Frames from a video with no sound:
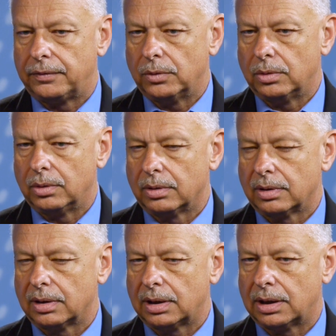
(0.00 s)

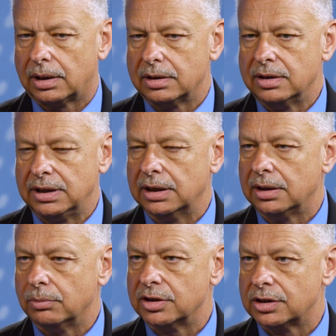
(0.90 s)
for
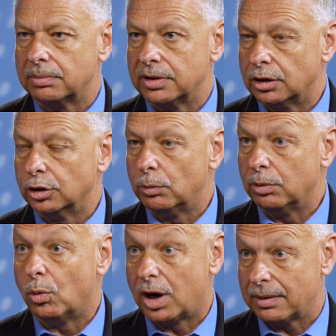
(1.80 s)
dealing with some of the
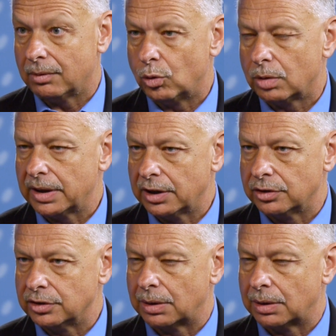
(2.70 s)
global warming issues